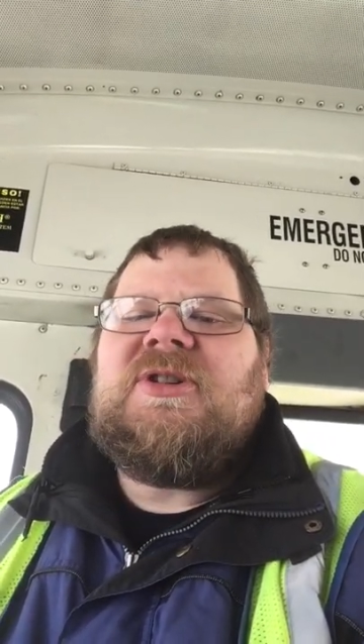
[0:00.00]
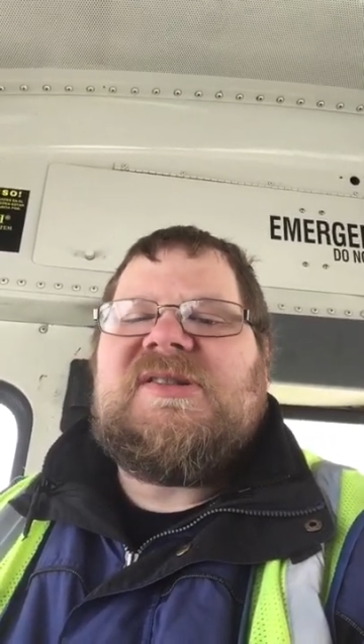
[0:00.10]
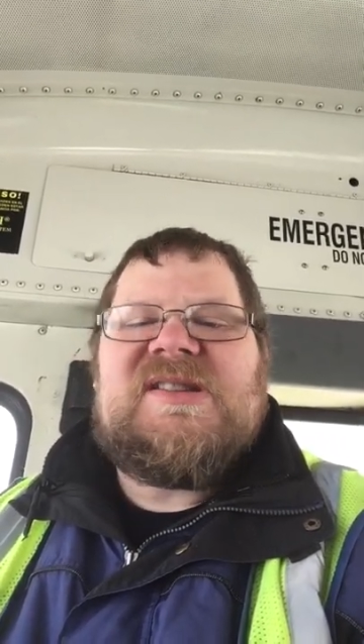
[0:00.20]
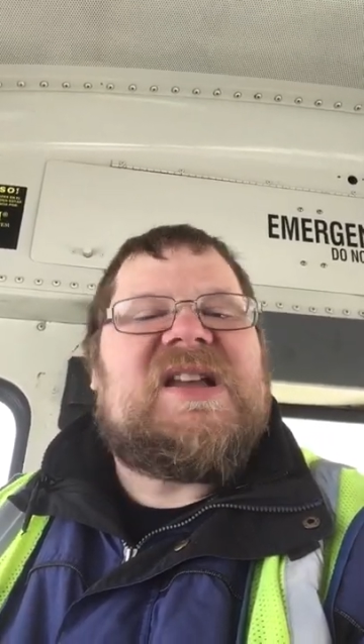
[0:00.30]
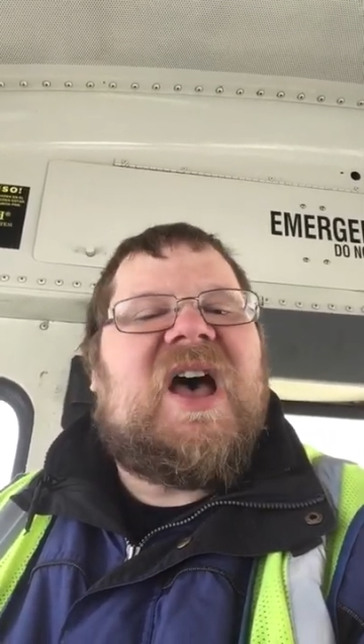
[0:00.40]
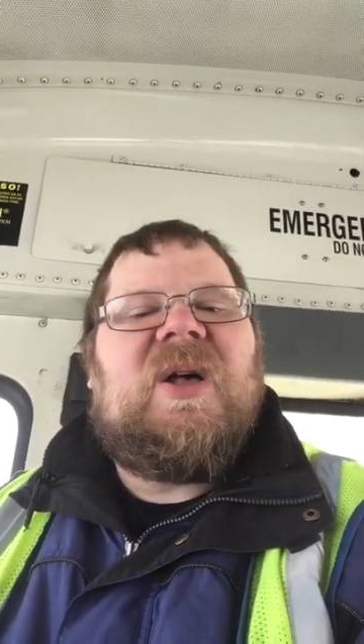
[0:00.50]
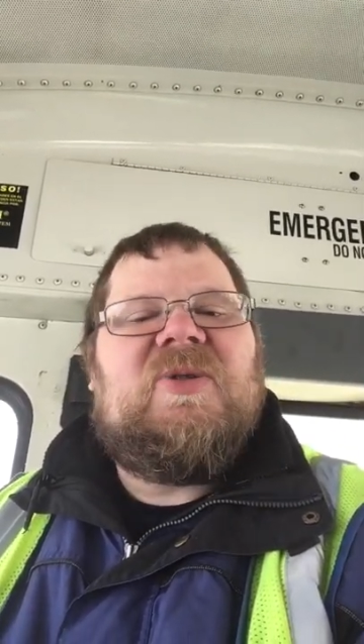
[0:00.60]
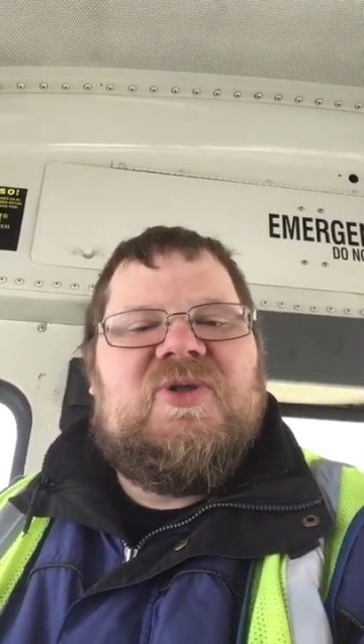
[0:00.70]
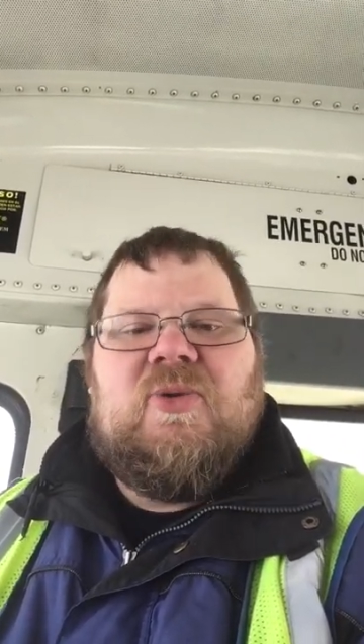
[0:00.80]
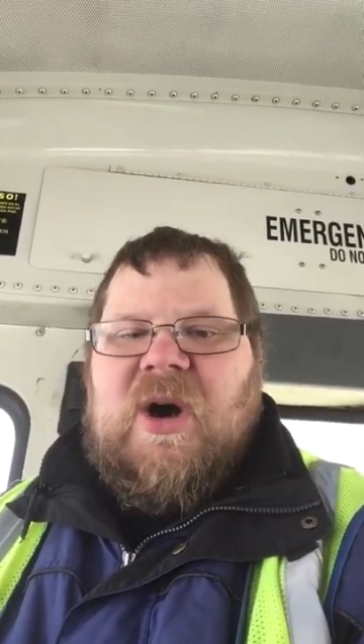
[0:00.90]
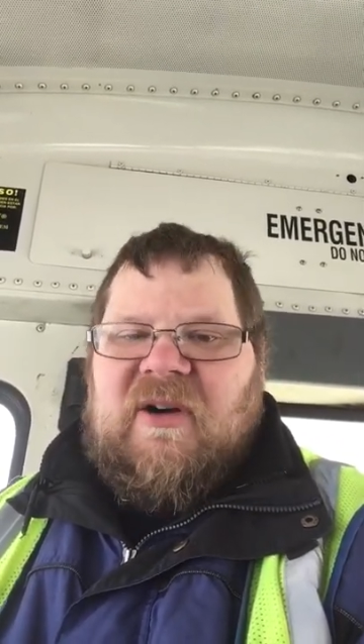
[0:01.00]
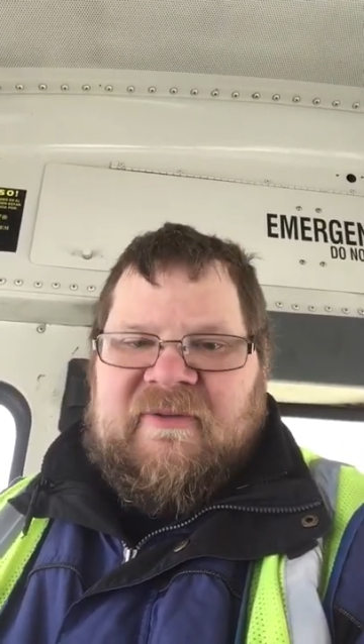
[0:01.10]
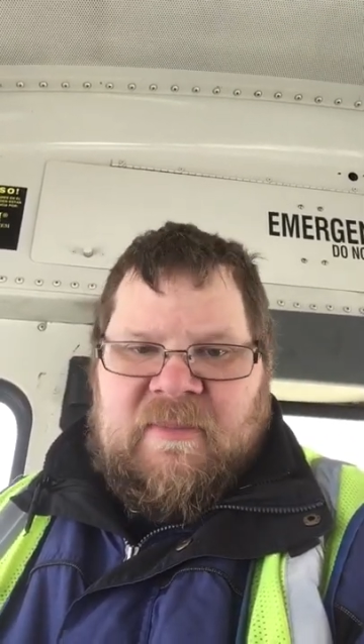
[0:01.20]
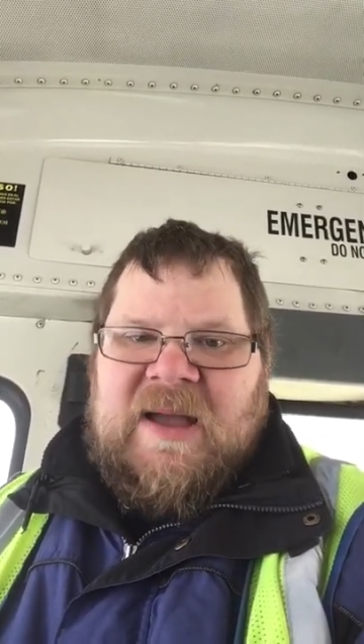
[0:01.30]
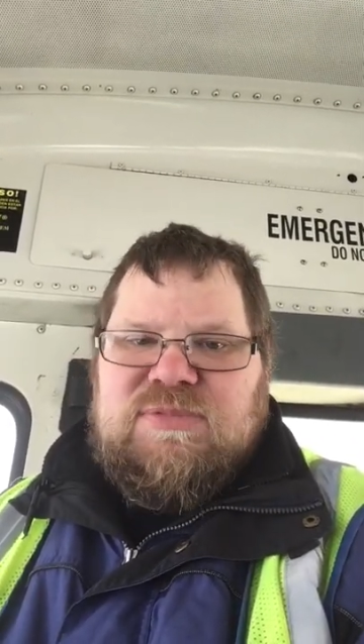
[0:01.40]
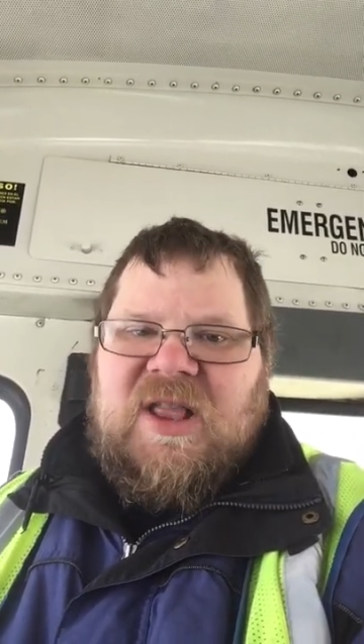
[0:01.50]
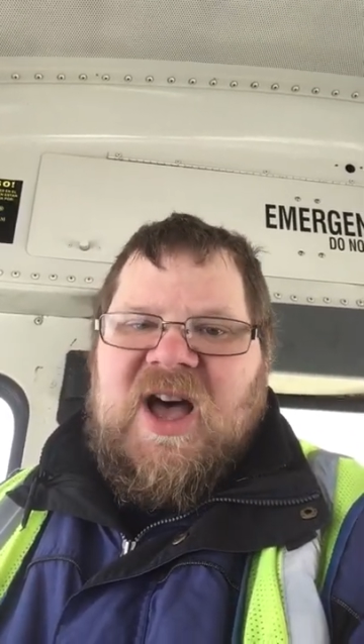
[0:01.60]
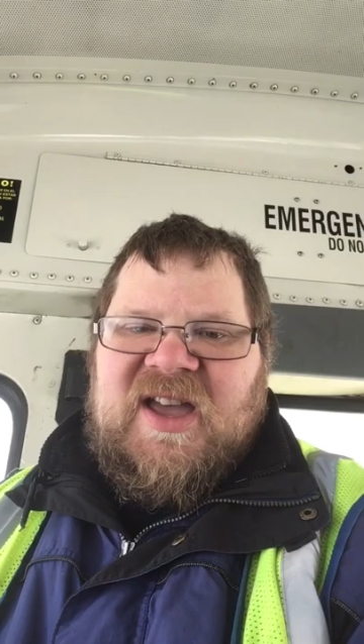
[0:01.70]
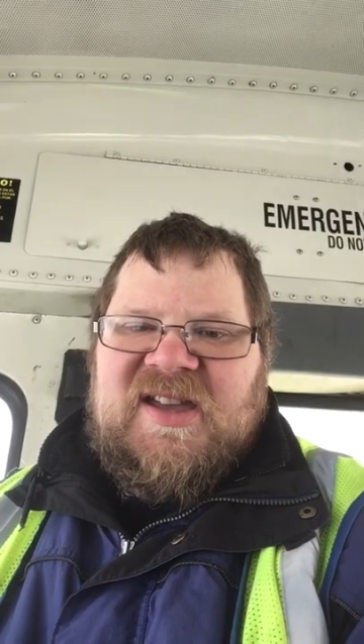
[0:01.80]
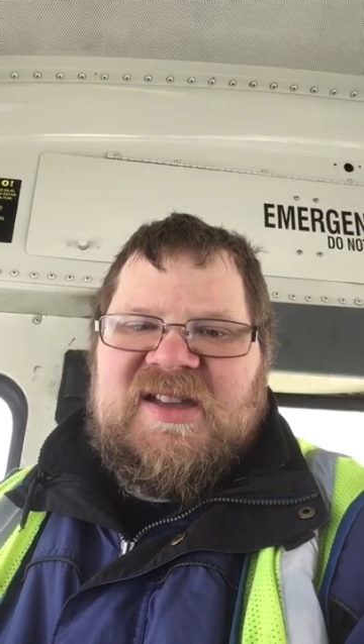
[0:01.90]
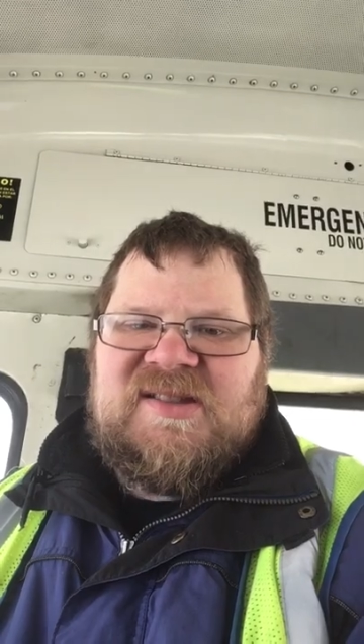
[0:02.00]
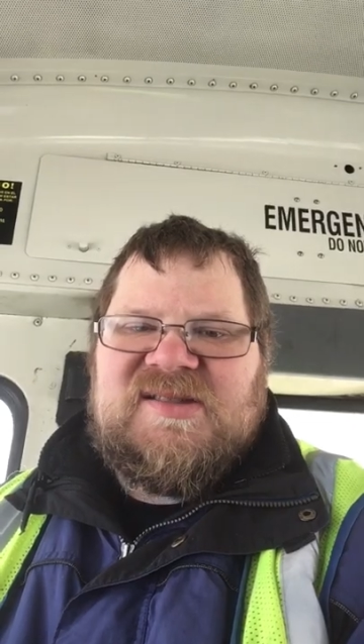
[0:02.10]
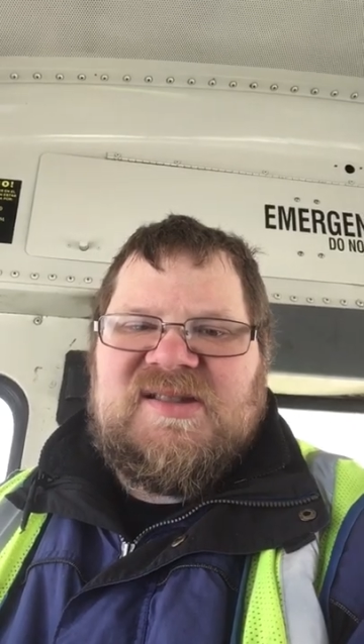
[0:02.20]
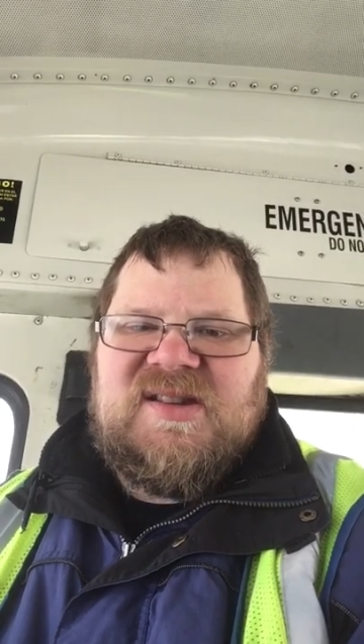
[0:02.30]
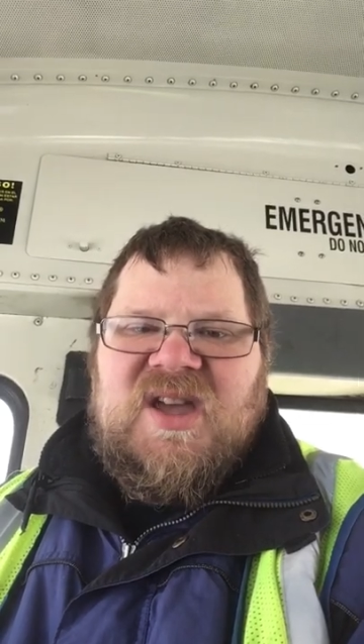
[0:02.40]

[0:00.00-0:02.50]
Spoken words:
to tell you of my plight.